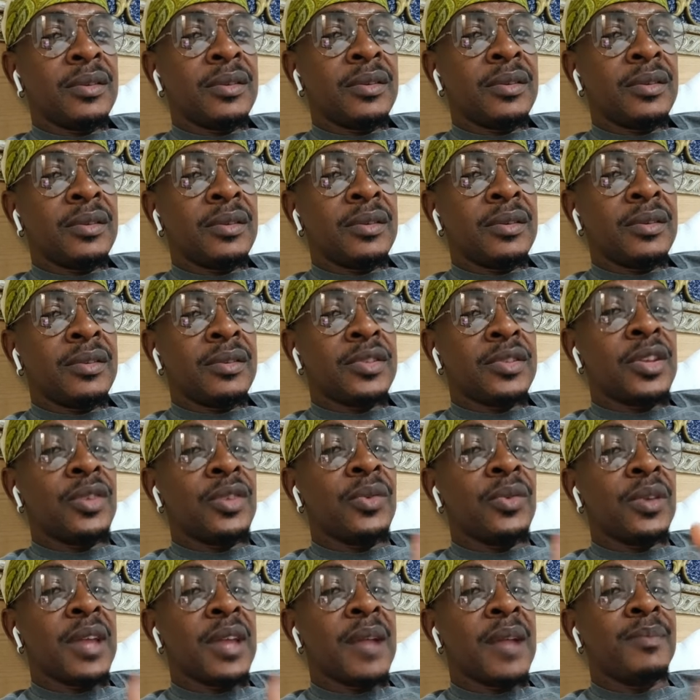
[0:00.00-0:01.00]
so you
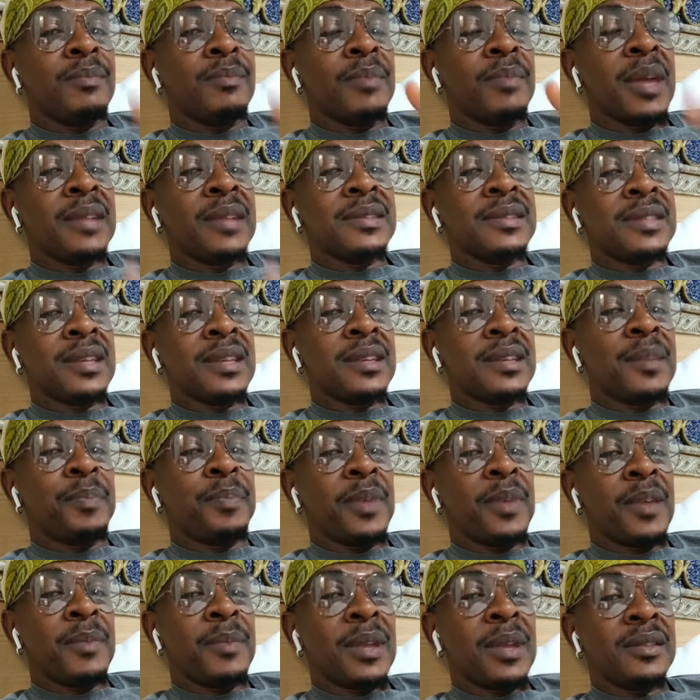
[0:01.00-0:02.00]
can maintain the
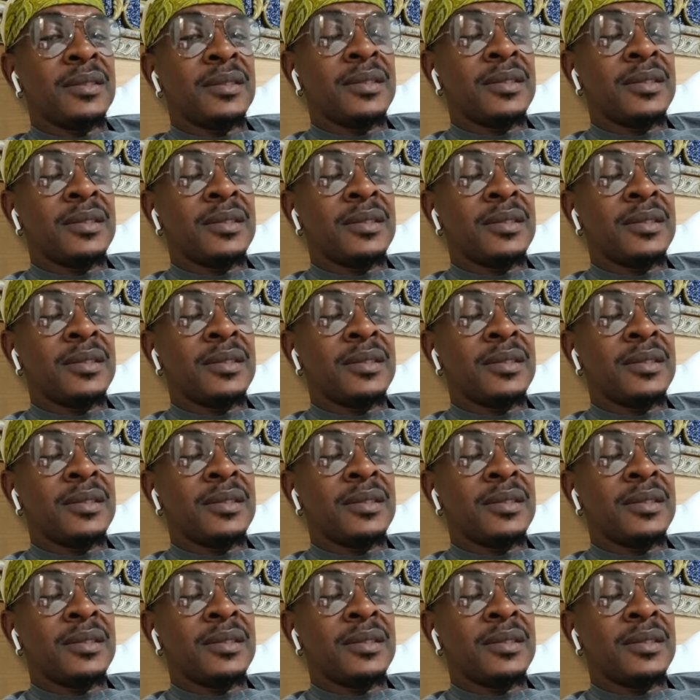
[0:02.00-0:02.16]
payments?